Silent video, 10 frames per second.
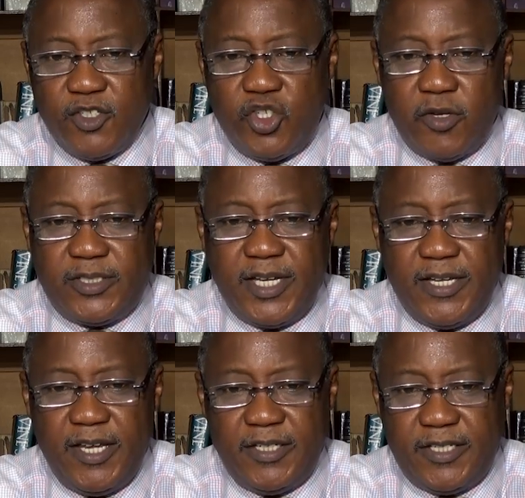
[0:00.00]
John
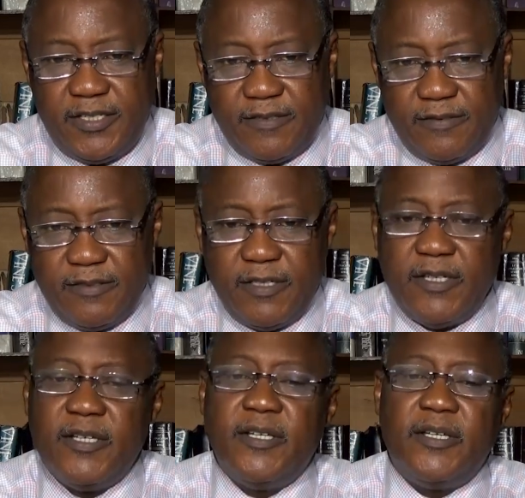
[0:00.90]
10, 18
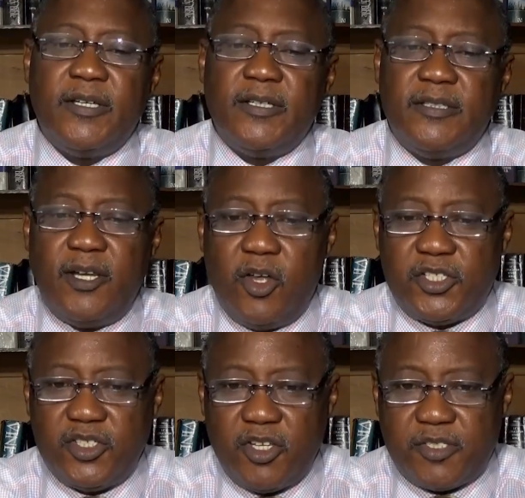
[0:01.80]
the
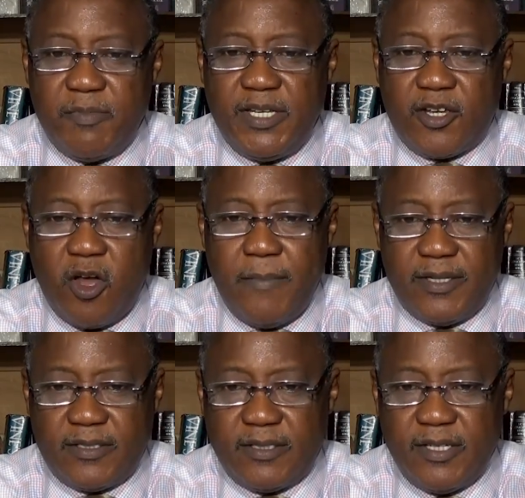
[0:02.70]
Lord Jesus made a
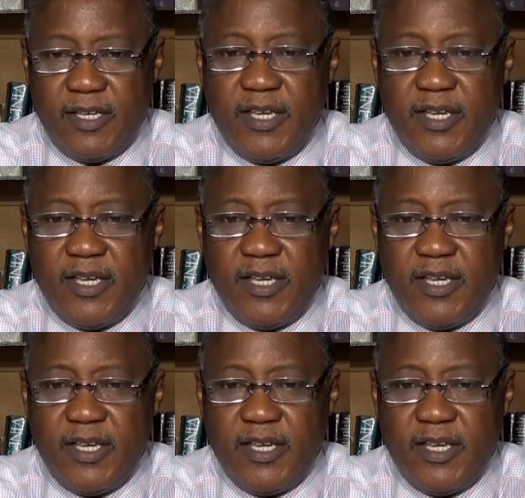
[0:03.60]
comment.